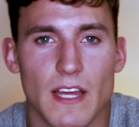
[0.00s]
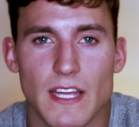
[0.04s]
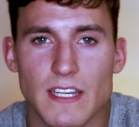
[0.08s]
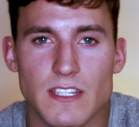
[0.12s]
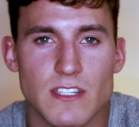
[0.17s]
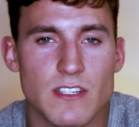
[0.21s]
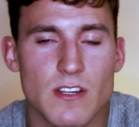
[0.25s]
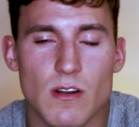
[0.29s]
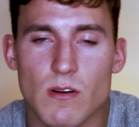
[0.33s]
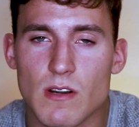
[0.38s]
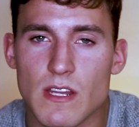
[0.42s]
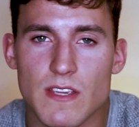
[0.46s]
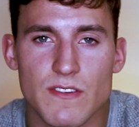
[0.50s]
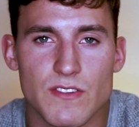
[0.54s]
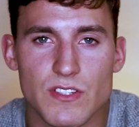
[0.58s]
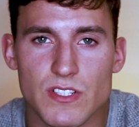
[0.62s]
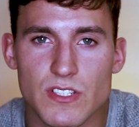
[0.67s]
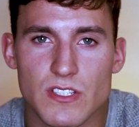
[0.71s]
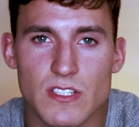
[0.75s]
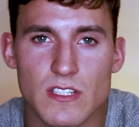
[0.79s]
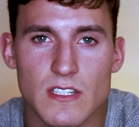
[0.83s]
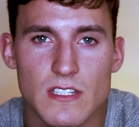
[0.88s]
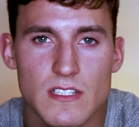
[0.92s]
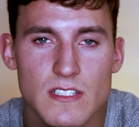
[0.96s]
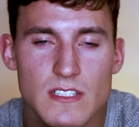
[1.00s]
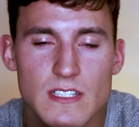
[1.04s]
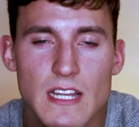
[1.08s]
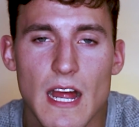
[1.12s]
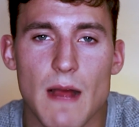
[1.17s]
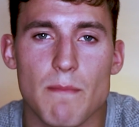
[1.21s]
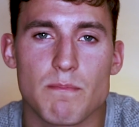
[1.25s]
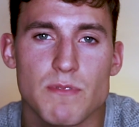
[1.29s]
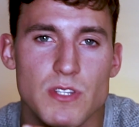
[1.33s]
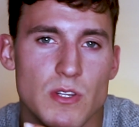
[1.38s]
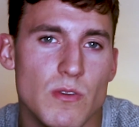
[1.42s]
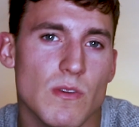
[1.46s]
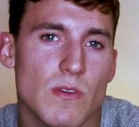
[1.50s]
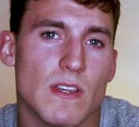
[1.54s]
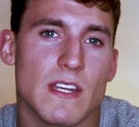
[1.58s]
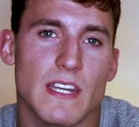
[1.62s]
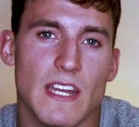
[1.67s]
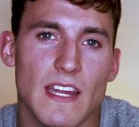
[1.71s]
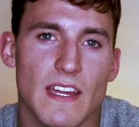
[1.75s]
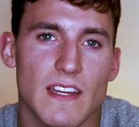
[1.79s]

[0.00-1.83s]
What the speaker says: Like, don't even stop doing